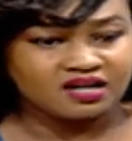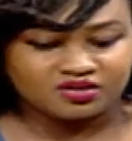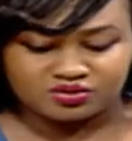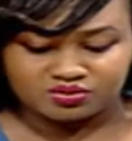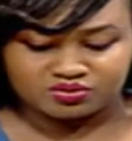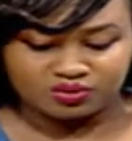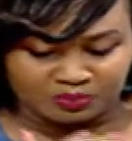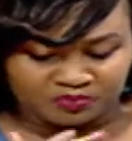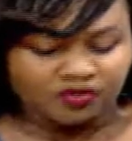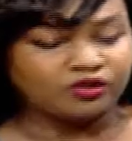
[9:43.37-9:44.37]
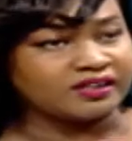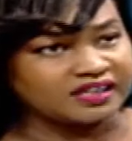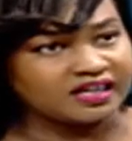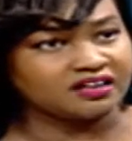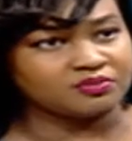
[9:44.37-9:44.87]
and following
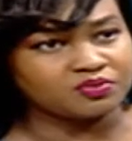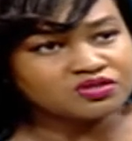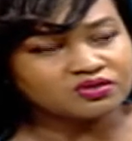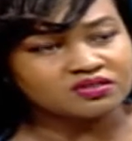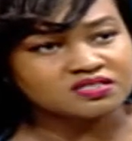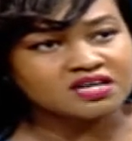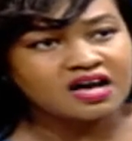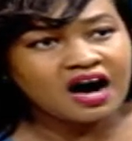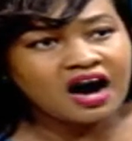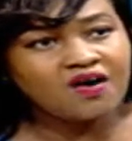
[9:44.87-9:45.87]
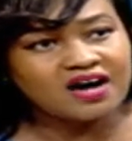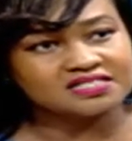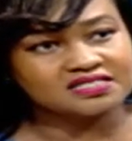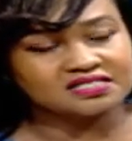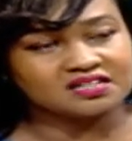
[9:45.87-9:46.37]
the health protocols, how
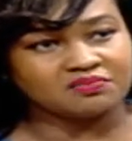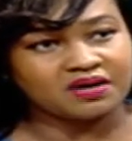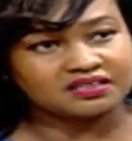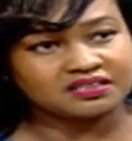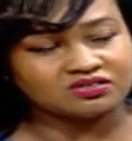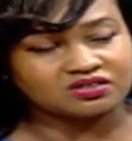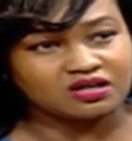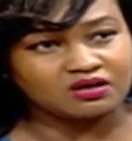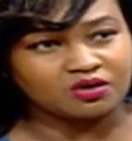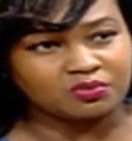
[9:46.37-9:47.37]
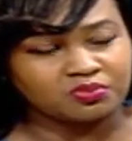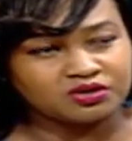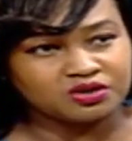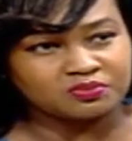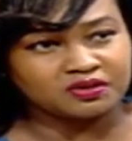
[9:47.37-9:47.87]
has this impacted on
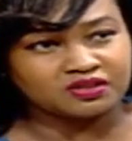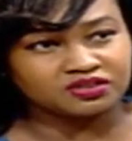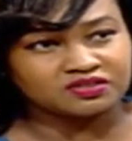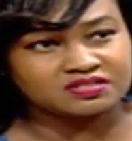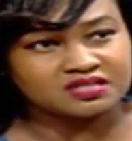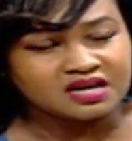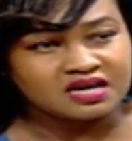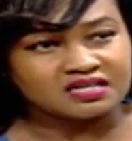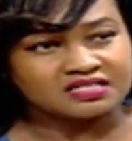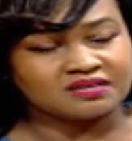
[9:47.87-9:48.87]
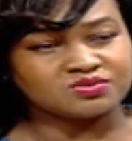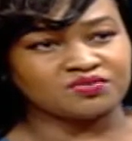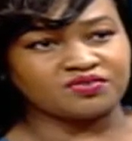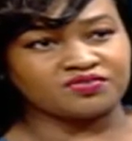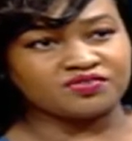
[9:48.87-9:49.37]
port operations in terms
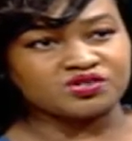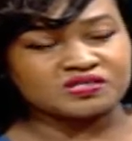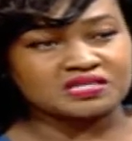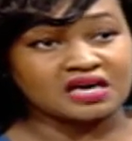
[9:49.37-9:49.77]
of efficiency?